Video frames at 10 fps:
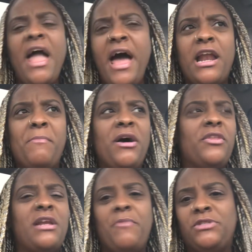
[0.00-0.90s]
had a
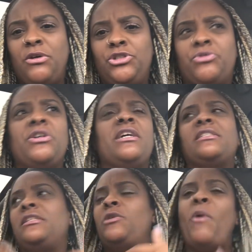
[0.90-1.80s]
mother that was on
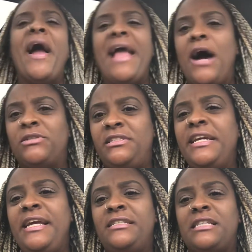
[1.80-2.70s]
drugs. The White House
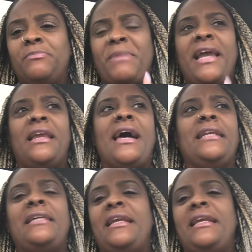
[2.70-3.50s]
needs somebody like